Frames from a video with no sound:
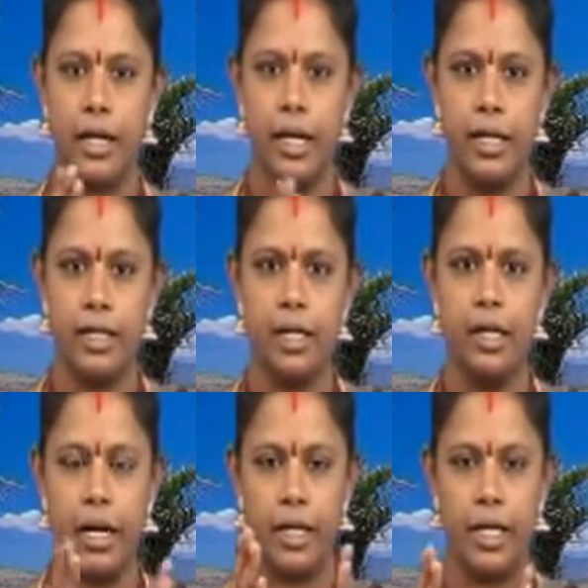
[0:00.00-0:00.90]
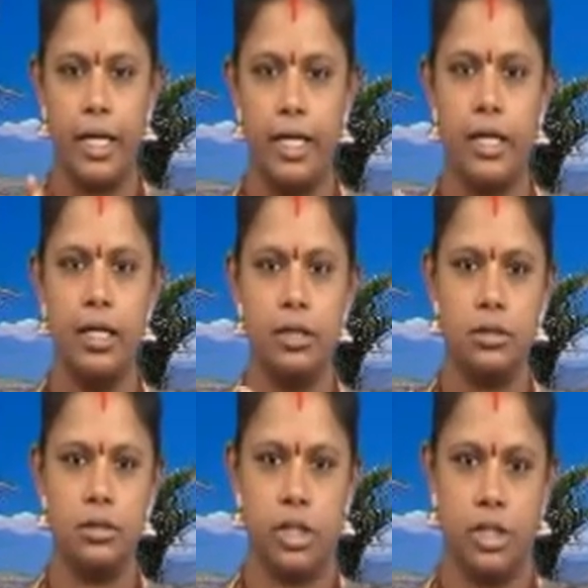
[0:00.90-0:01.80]
Indian ed
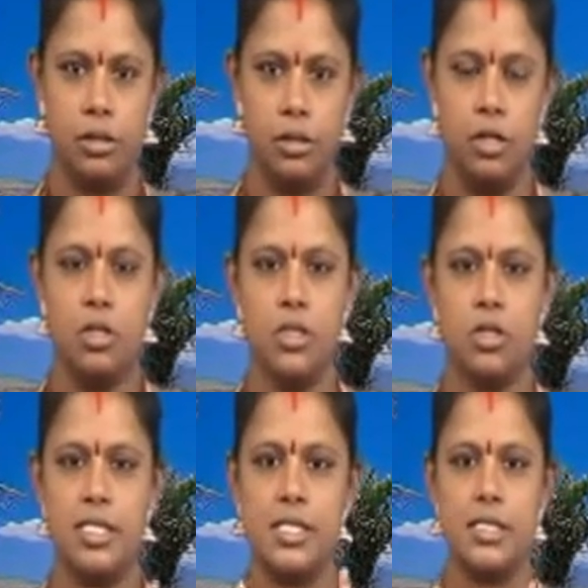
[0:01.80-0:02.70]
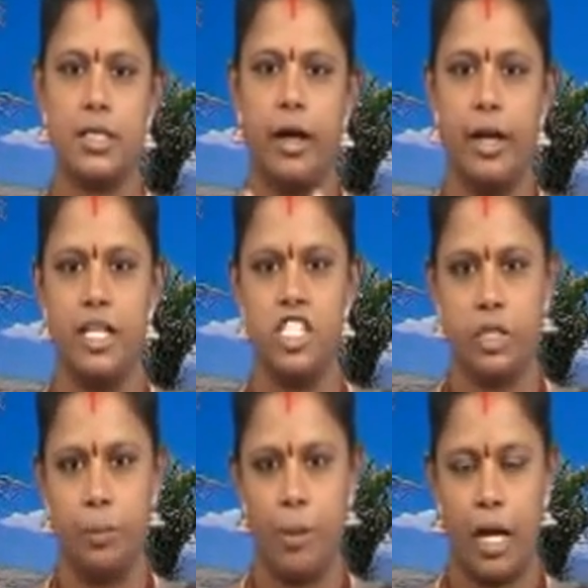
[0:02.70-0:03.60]
3. So this is
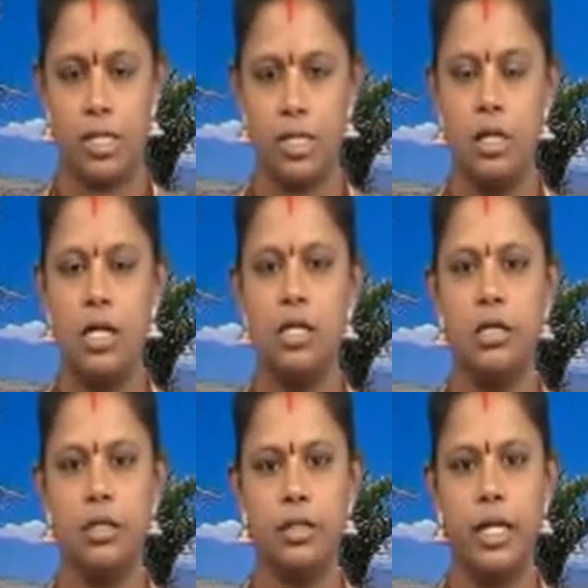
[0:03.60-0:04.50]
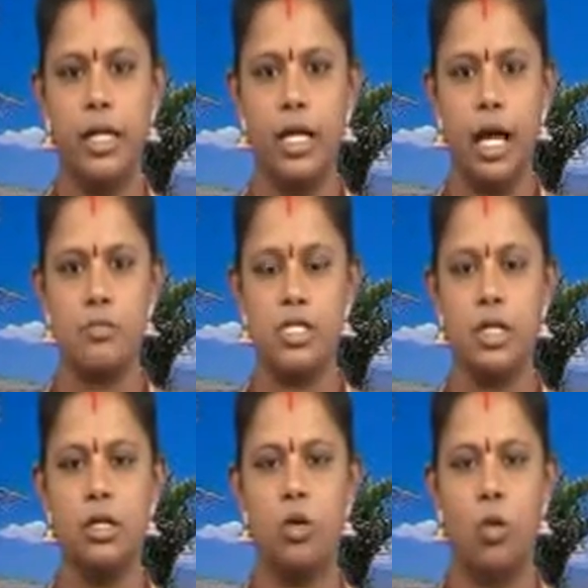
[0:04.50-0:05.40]
edition part. Then comes
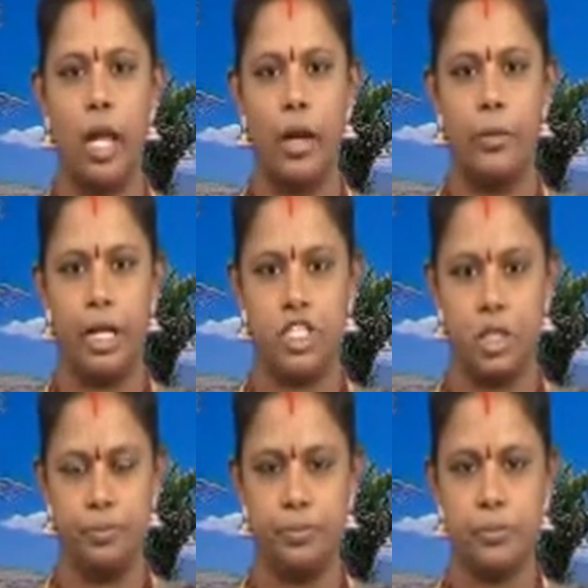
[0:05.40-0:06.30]
the collaborator.